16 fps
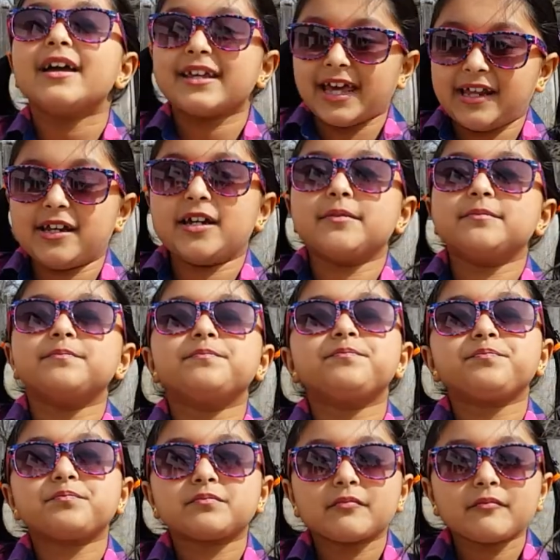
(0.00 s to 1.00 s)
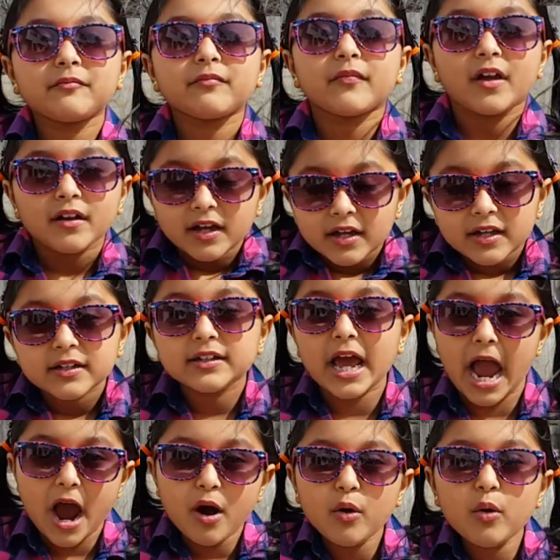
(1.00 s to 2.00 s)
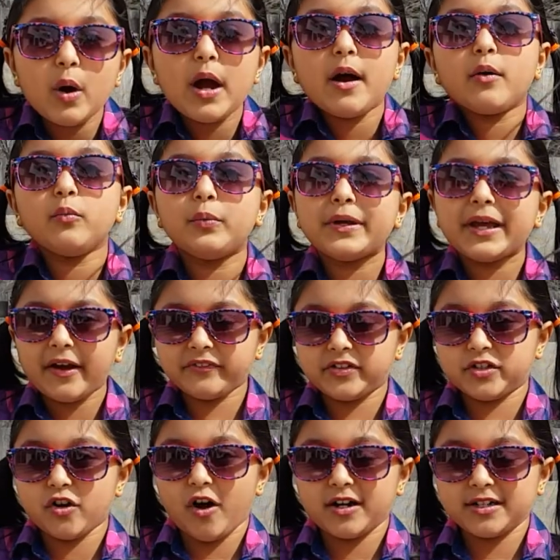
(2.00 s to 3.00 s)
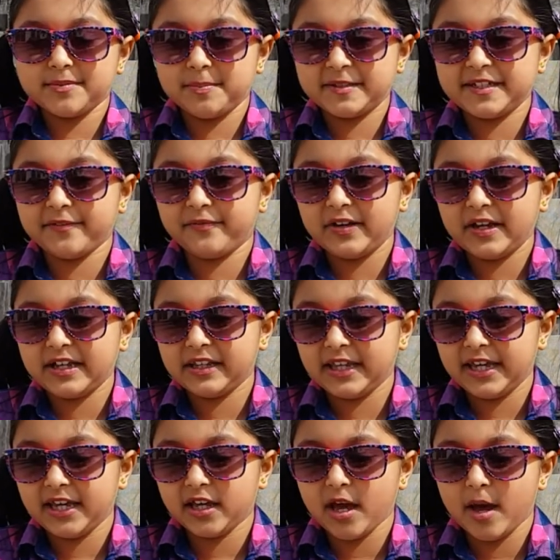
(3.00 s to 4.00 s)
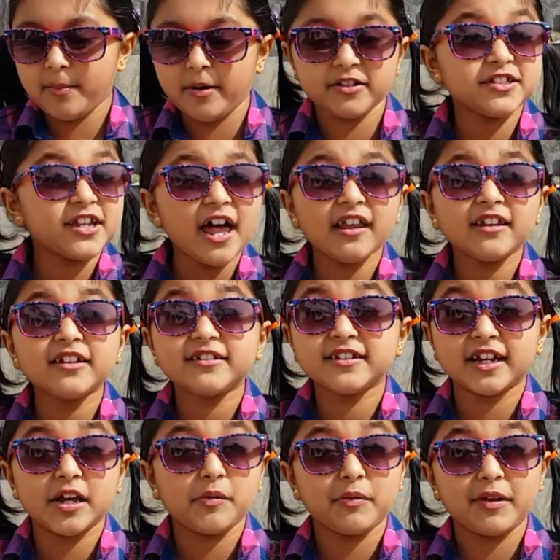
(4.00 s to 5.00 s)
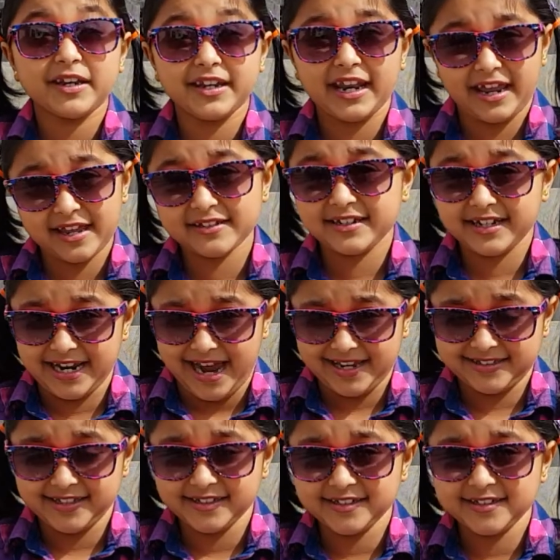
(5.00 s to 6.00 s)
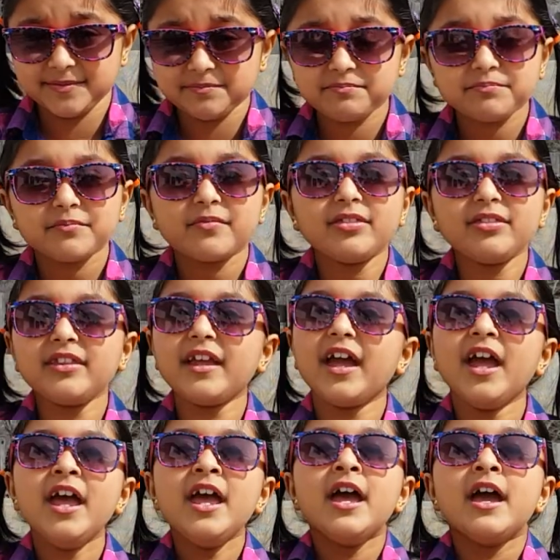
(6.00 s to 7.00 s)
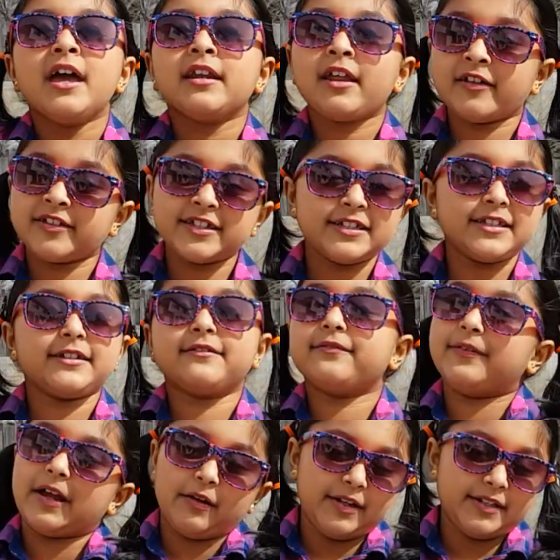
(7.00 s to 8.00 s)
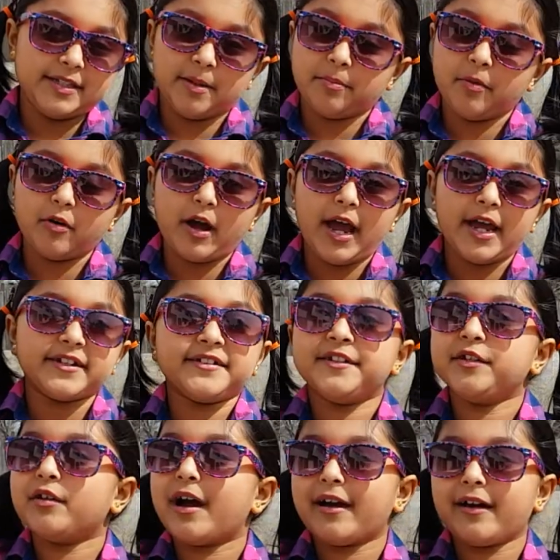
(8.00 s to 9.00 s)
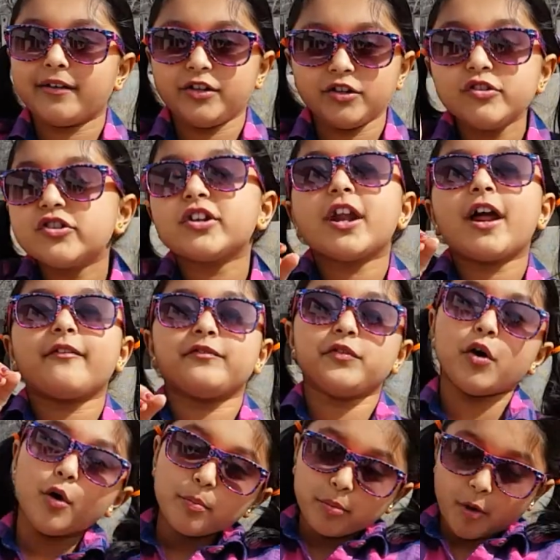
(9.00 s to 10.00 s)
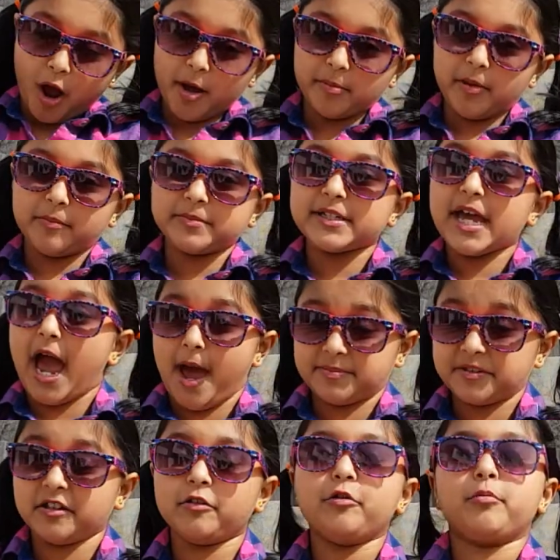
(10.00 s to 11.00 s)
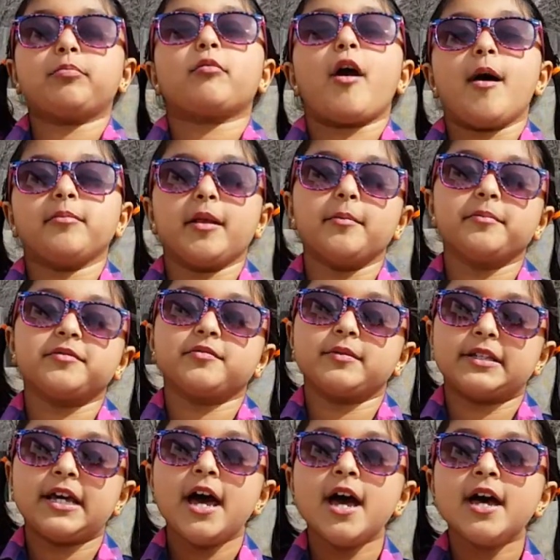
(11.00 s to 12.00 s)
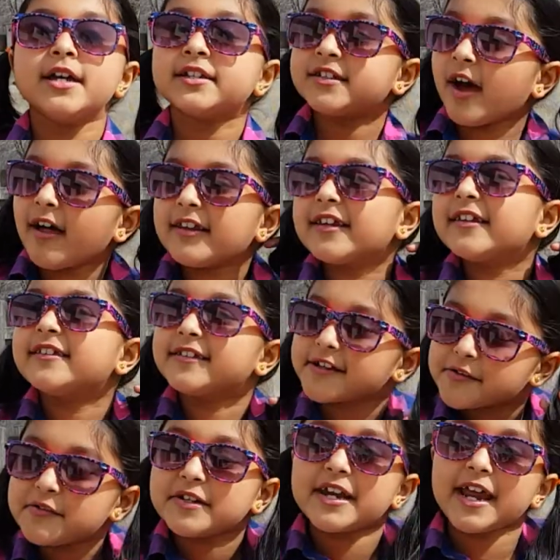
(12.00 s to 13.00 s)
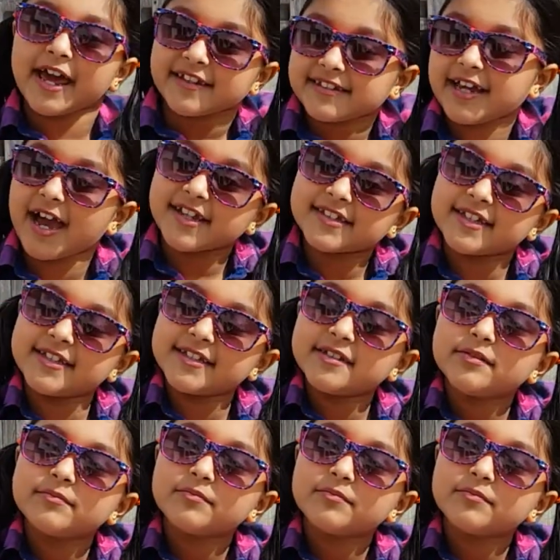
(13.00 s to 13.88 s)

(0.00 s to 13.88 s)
get it? Now, we have to talk specifically about solids, liquid, and gases. Now, this is very simple, guys. You should have no problems, absolute problems with solids, liquid, and gases.